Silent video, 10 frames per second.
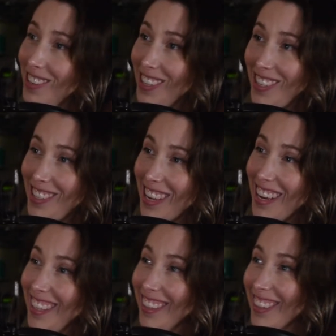just
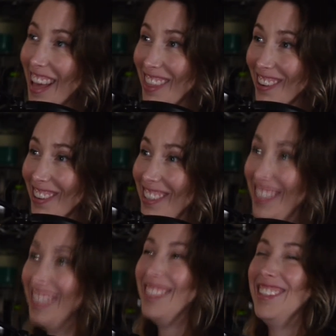say leathern?
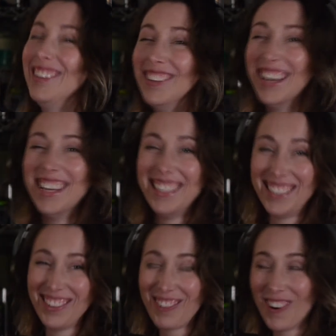
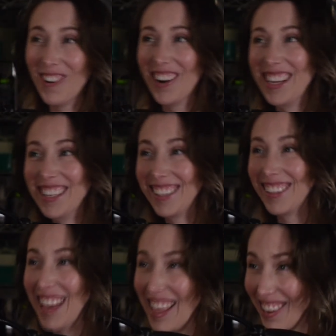Did you coin
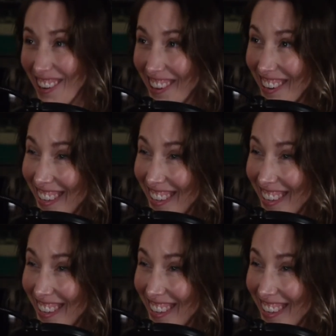leathern?